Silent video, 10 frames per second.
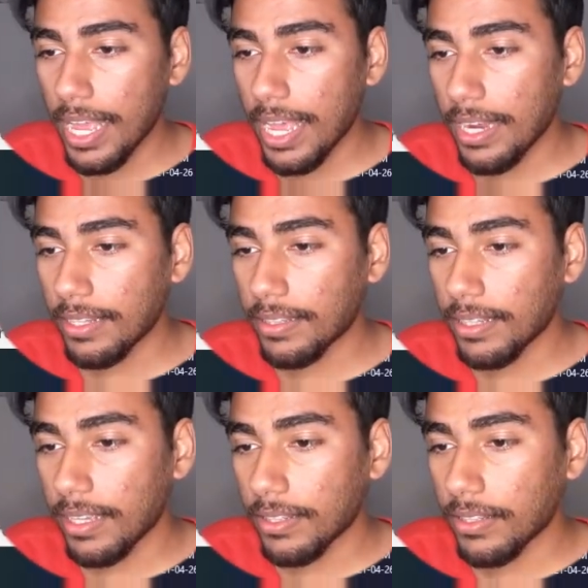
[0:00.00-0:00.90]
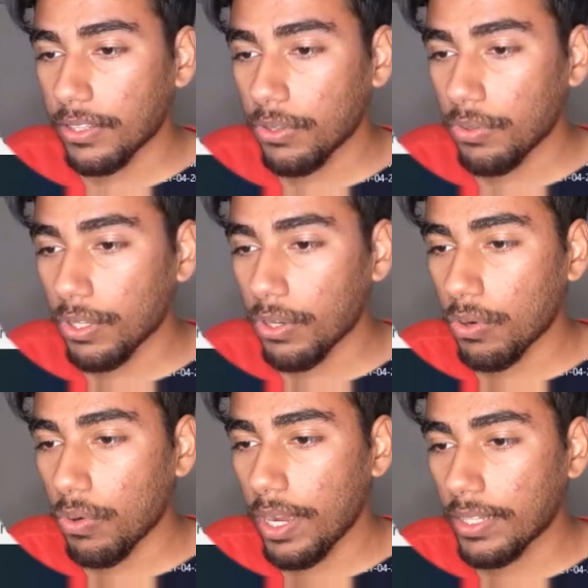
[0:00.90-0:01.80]
and it says the
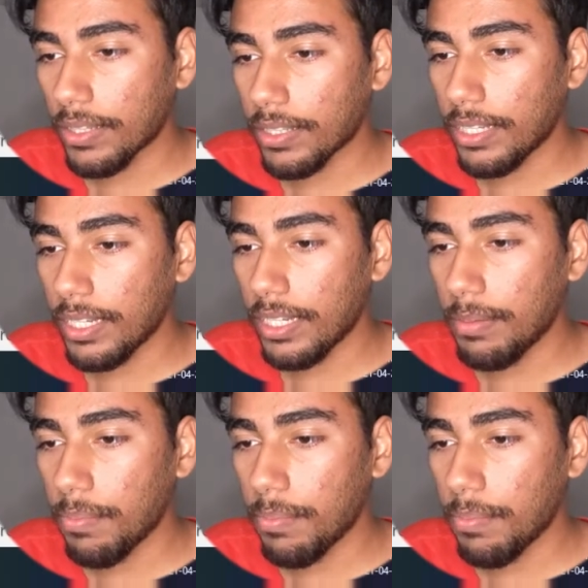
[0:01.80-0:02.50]
requested